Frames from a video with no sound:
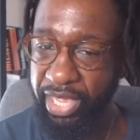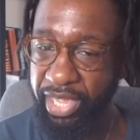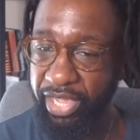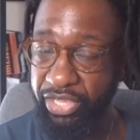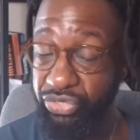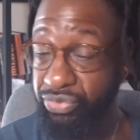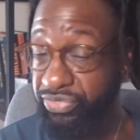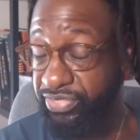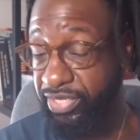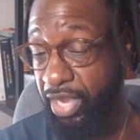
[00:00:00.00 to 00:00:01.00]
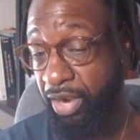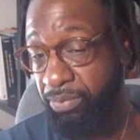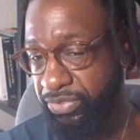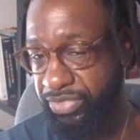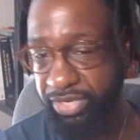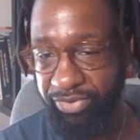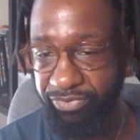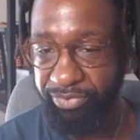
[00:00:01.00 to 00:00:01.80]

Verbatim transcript: uh, you can see upwards of